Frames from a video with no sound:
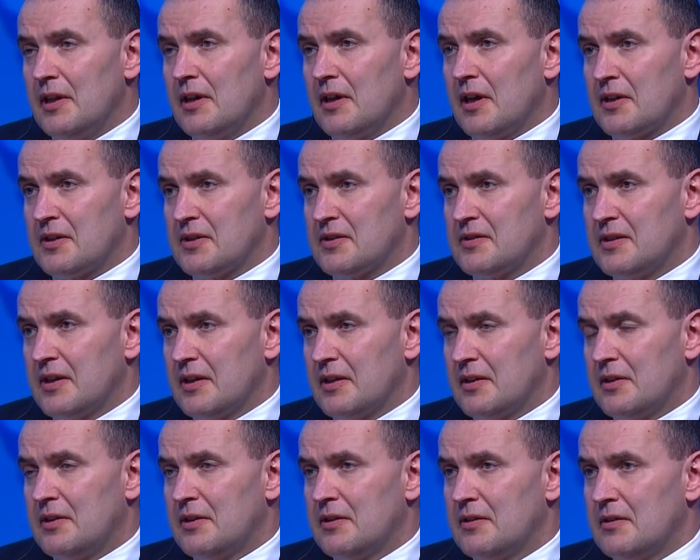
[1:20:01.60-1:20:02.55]
Arctic
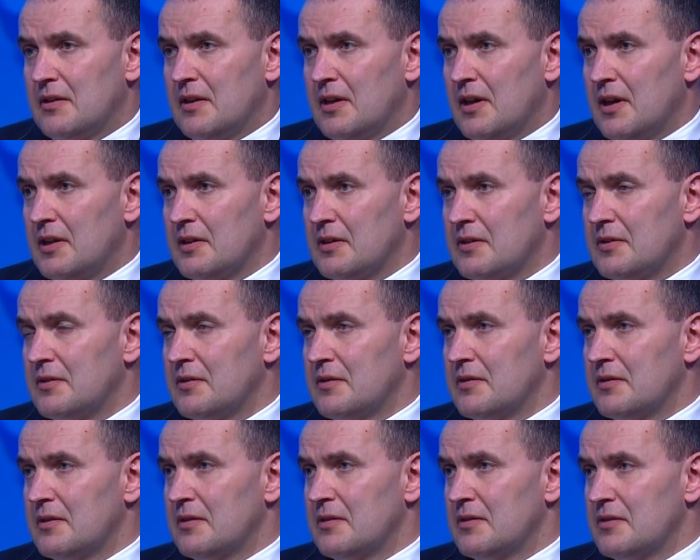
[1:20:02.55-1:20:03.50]
and
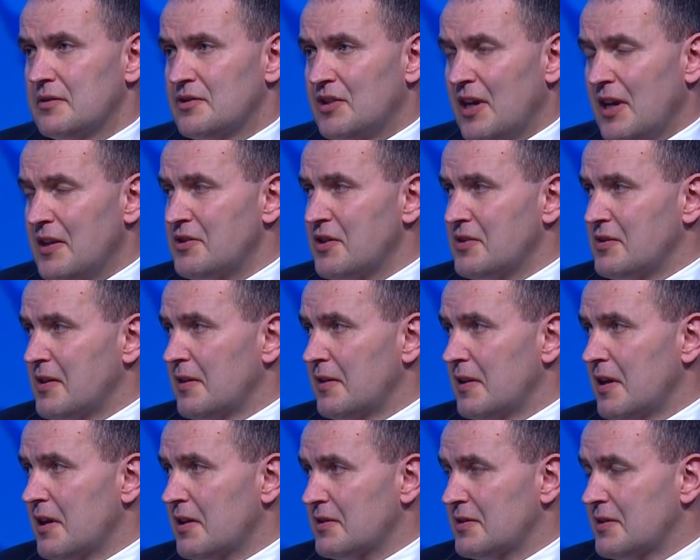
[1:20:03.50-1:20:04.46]
changes in
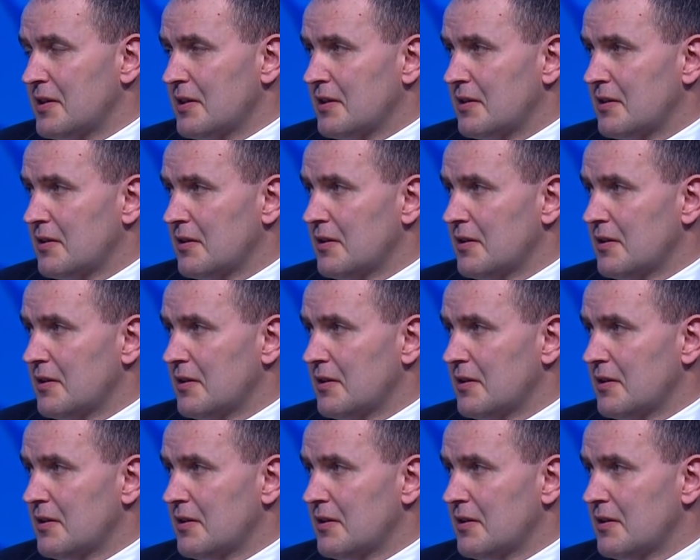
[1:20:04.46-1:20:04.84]
the Arctic